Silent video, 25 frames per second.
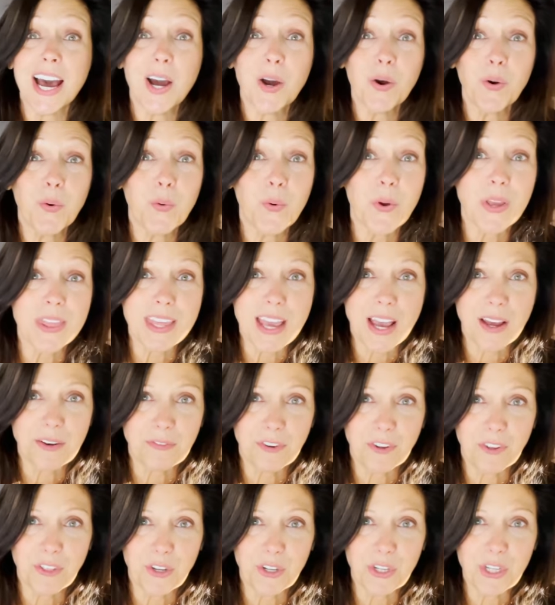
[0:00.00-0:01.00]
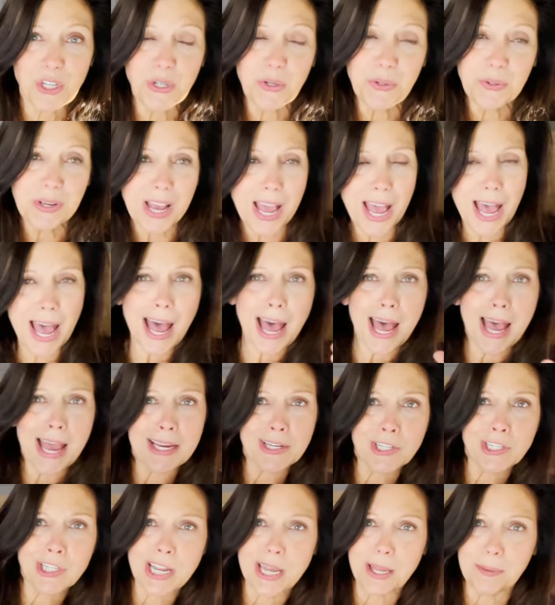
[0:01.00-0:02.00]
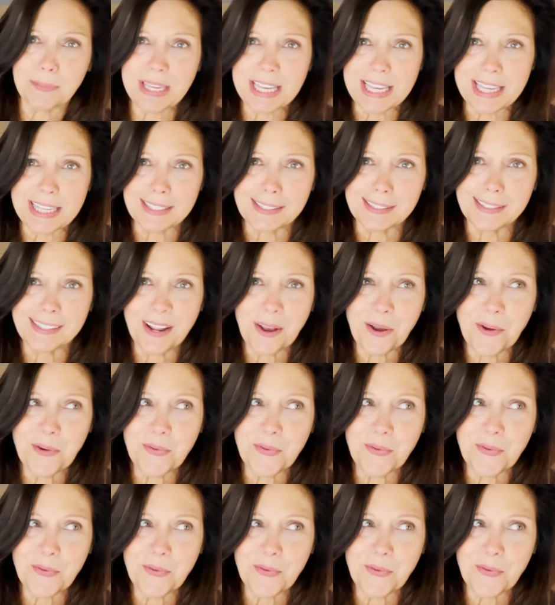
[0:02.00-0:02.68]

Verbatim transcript: without further ado, I shall begin